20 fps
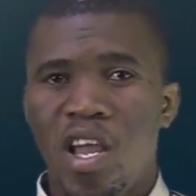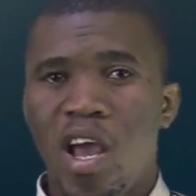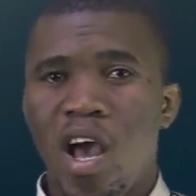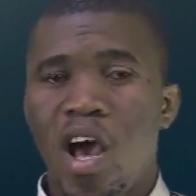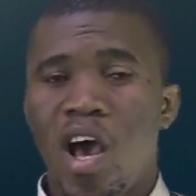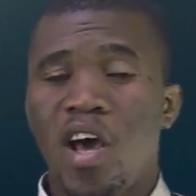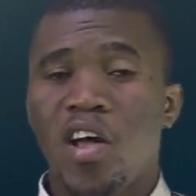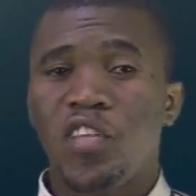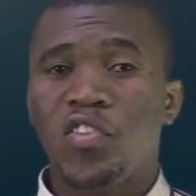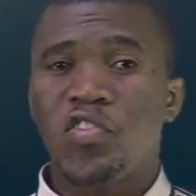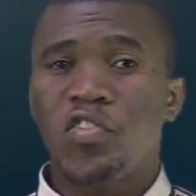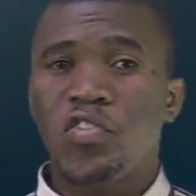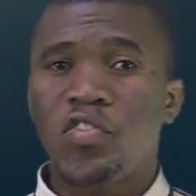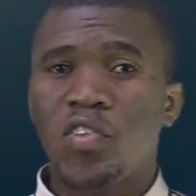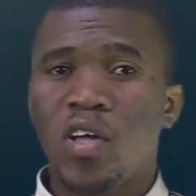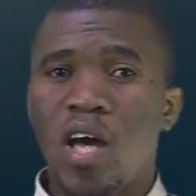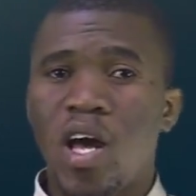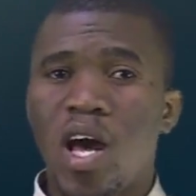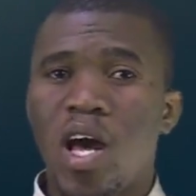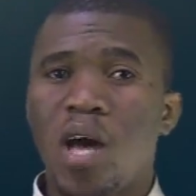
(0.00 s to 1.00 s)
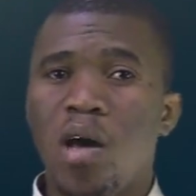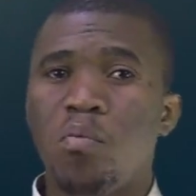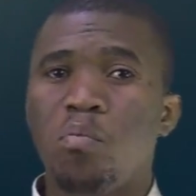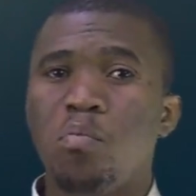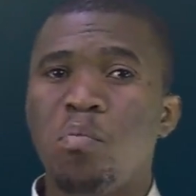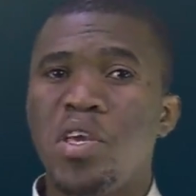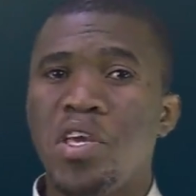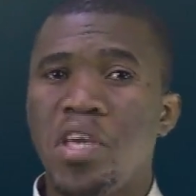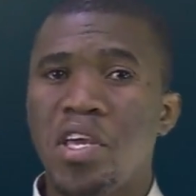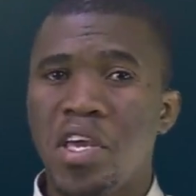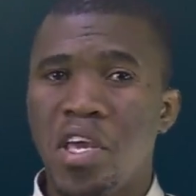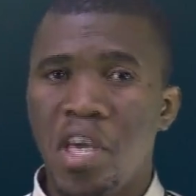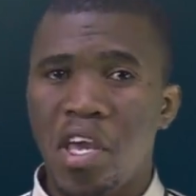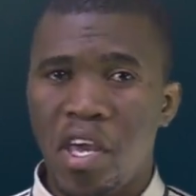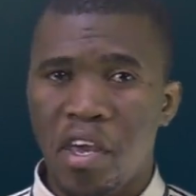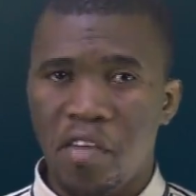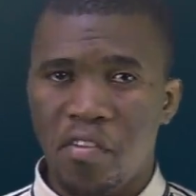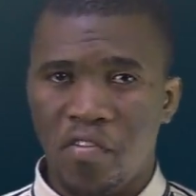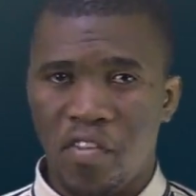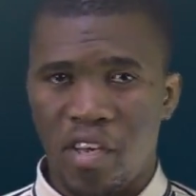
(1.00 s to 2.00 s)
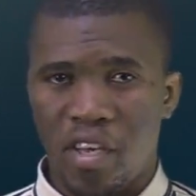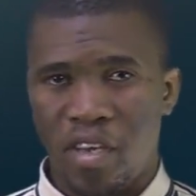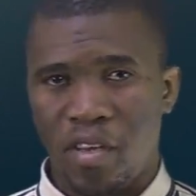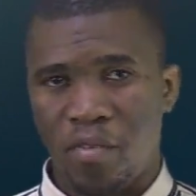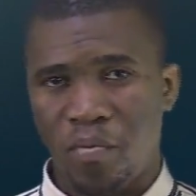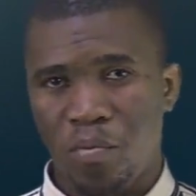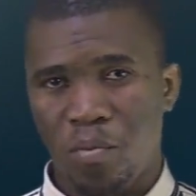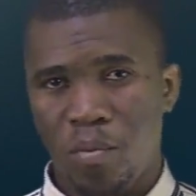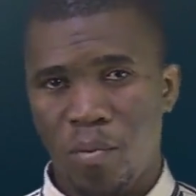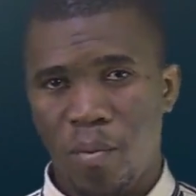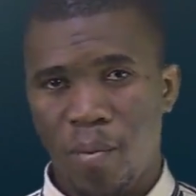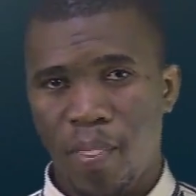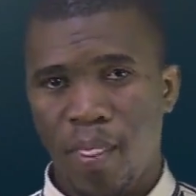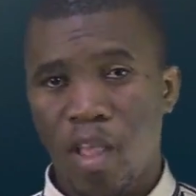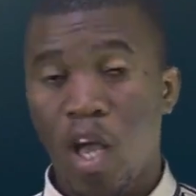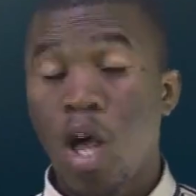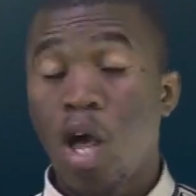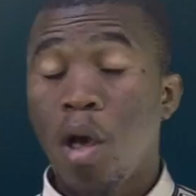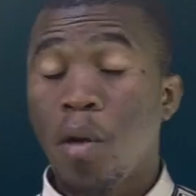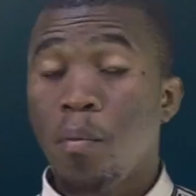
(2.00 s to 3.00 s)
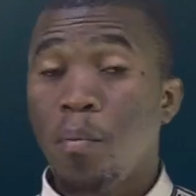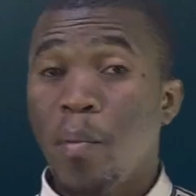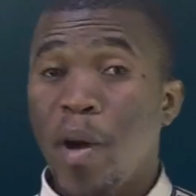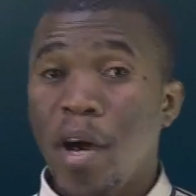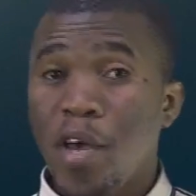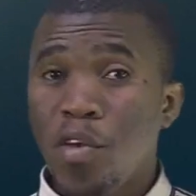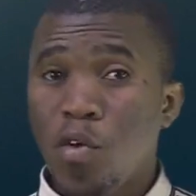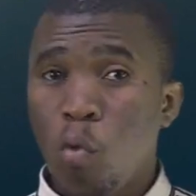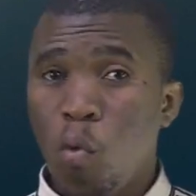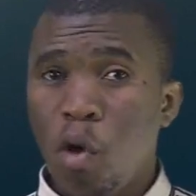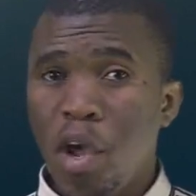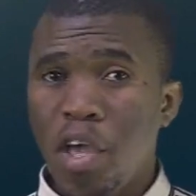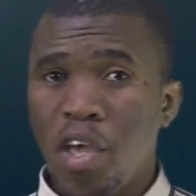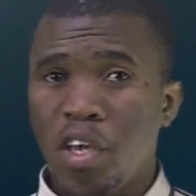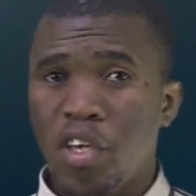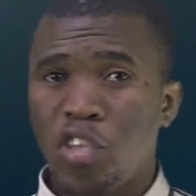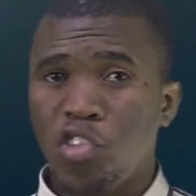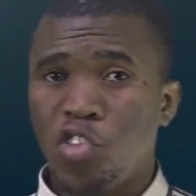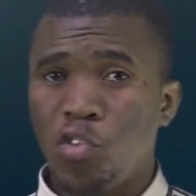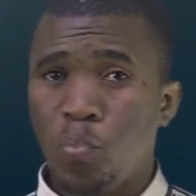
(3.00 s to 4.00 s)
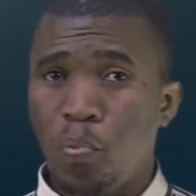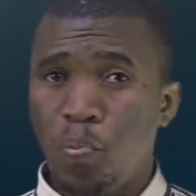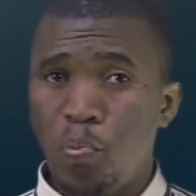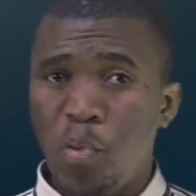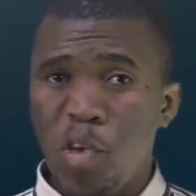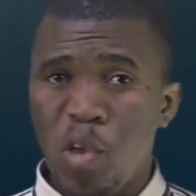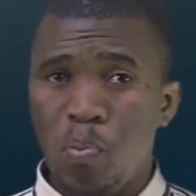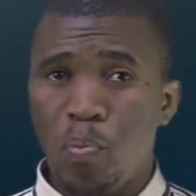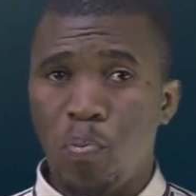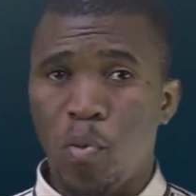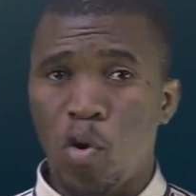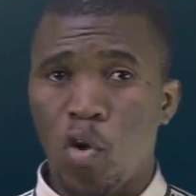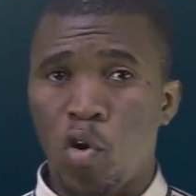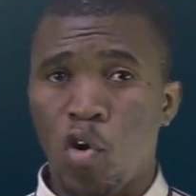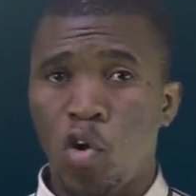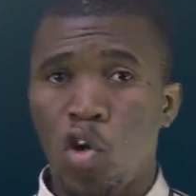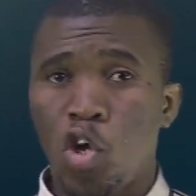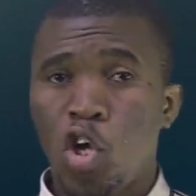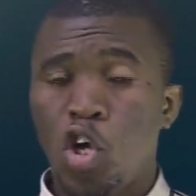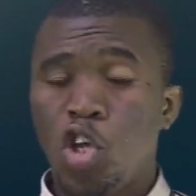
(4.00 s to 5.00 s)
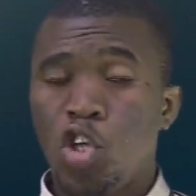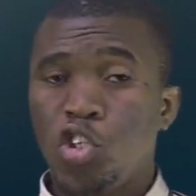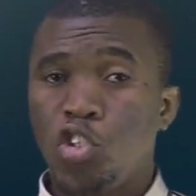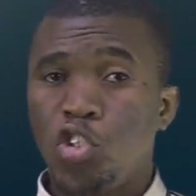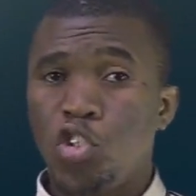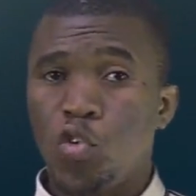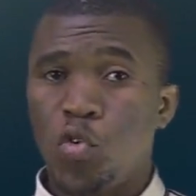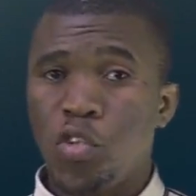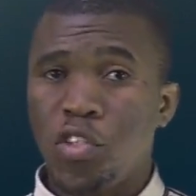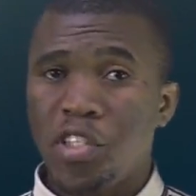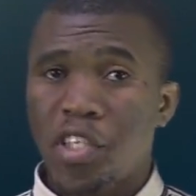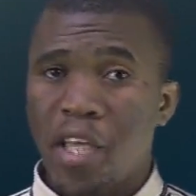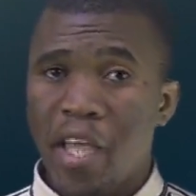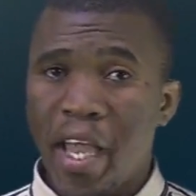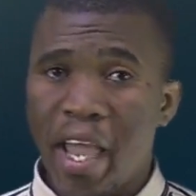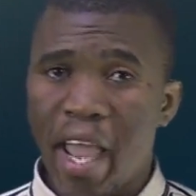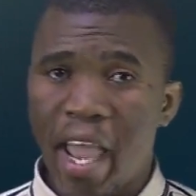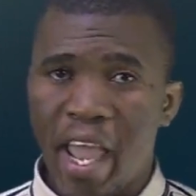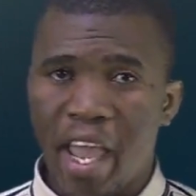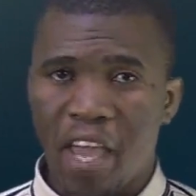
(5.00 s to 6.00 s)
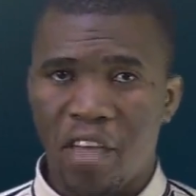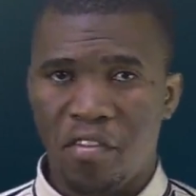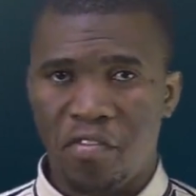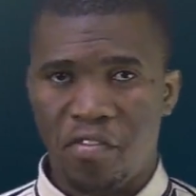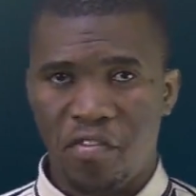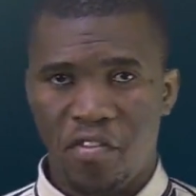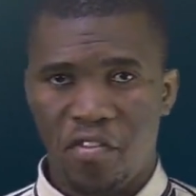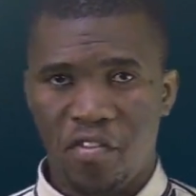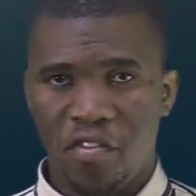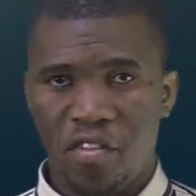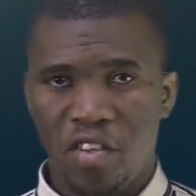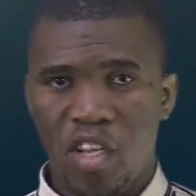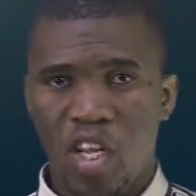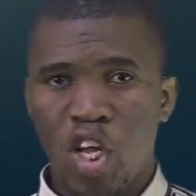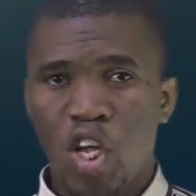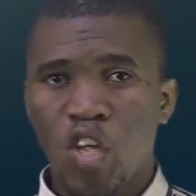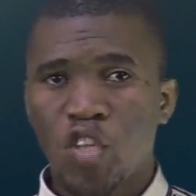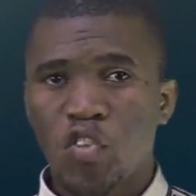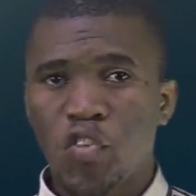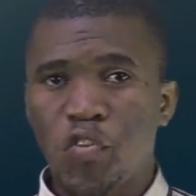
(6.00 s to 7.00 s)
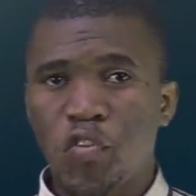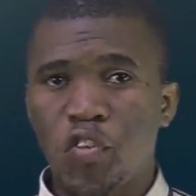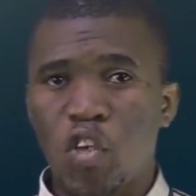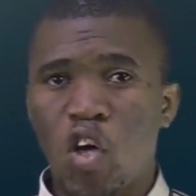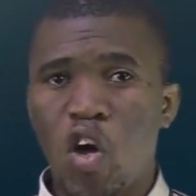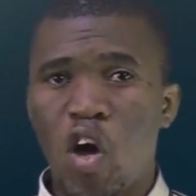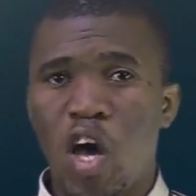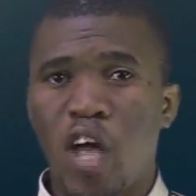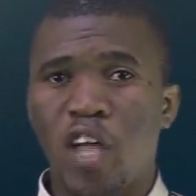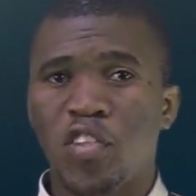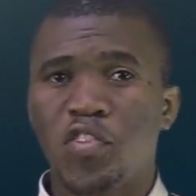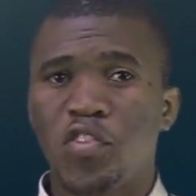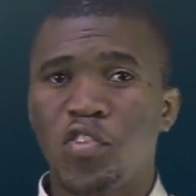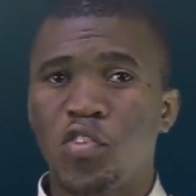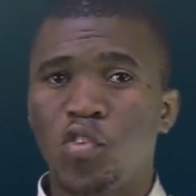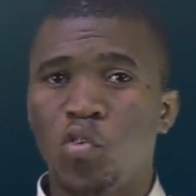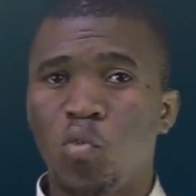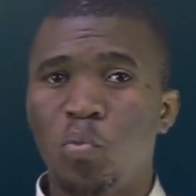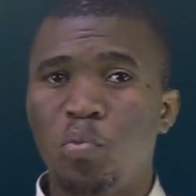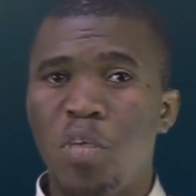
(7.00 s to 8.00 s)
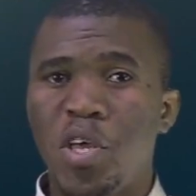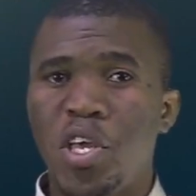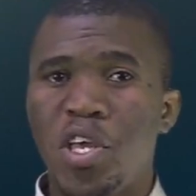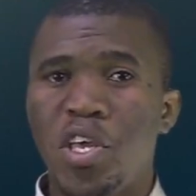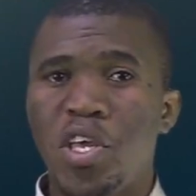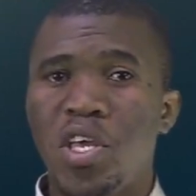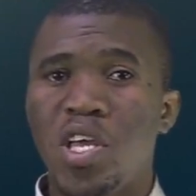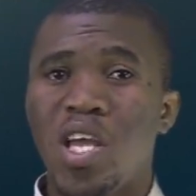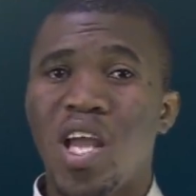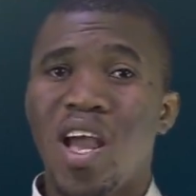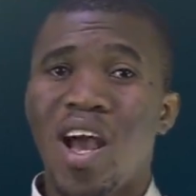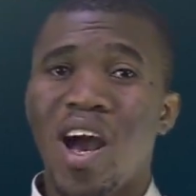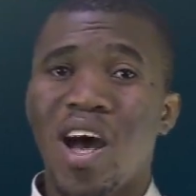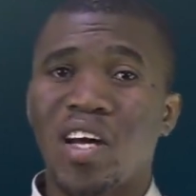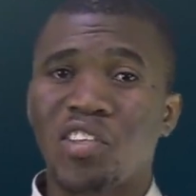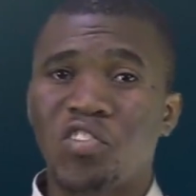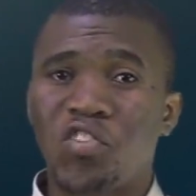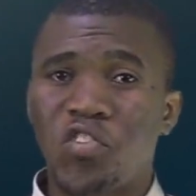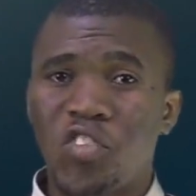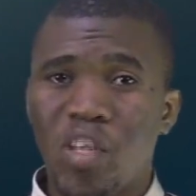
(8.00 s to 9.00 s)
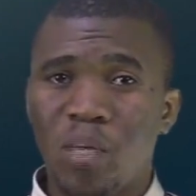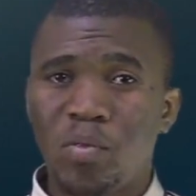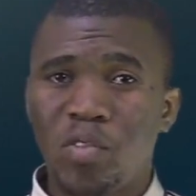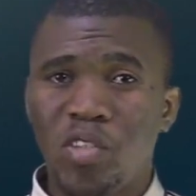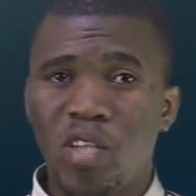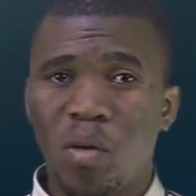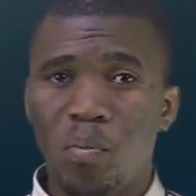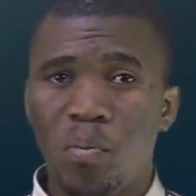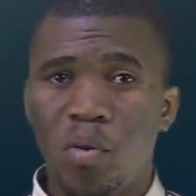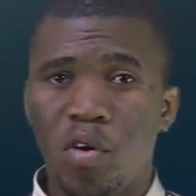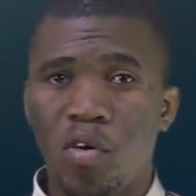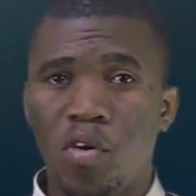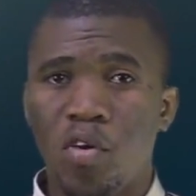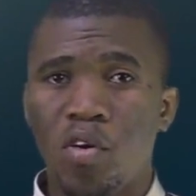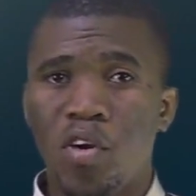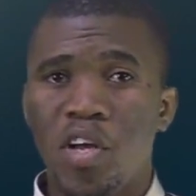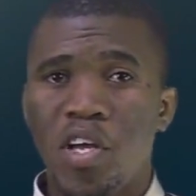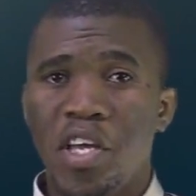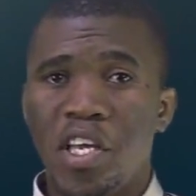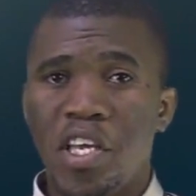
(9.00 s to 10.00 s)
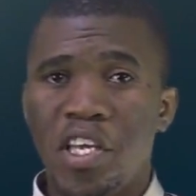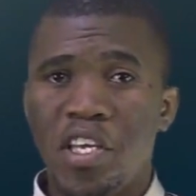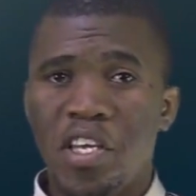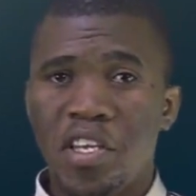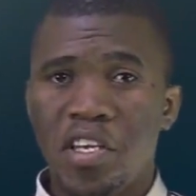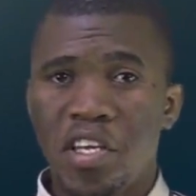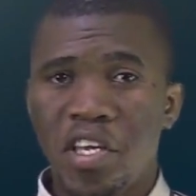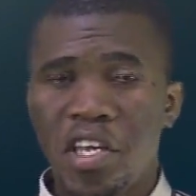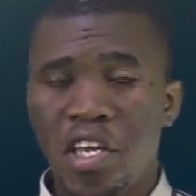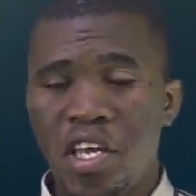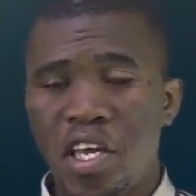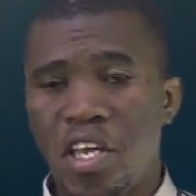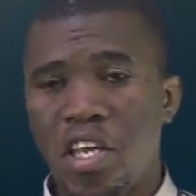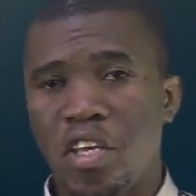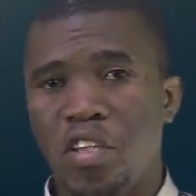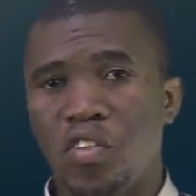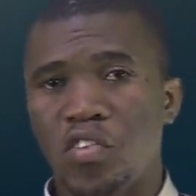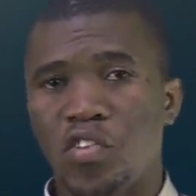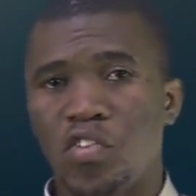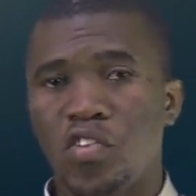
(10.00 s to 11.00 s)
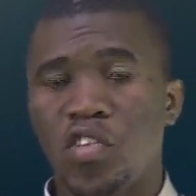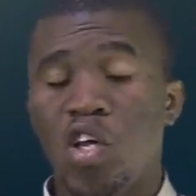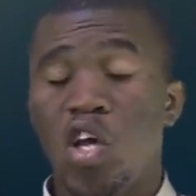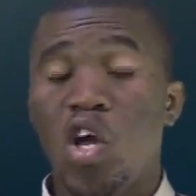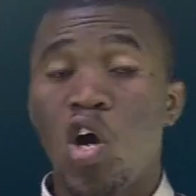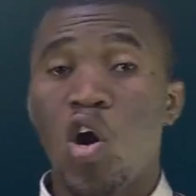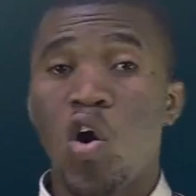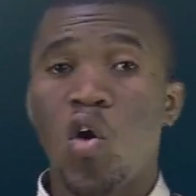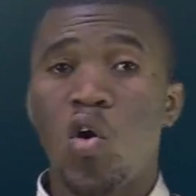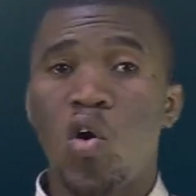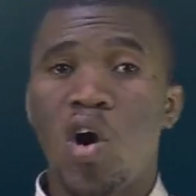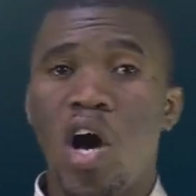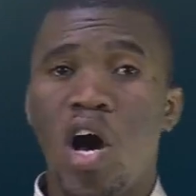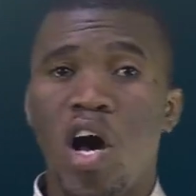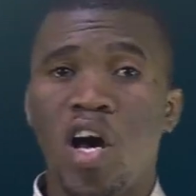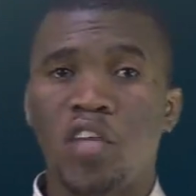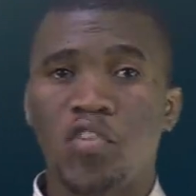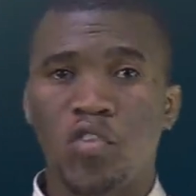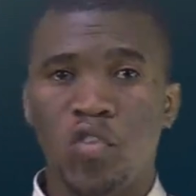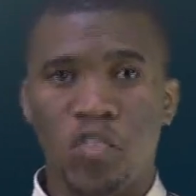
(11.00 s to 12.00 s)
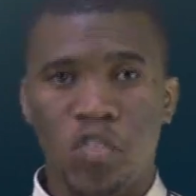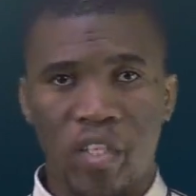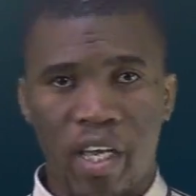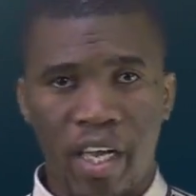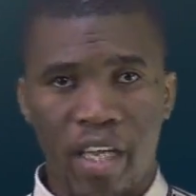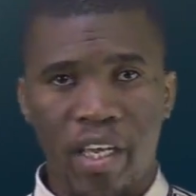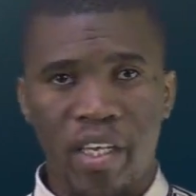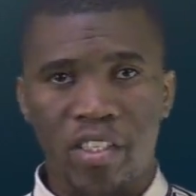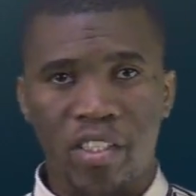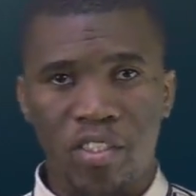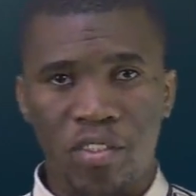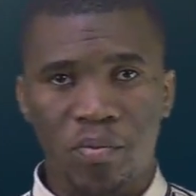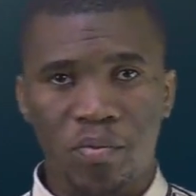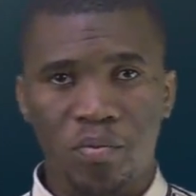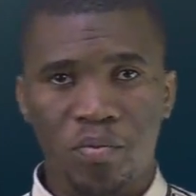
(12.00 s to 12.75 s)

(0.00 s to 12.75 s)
are some behavior by which people should have so as to be acceptable in his or her society.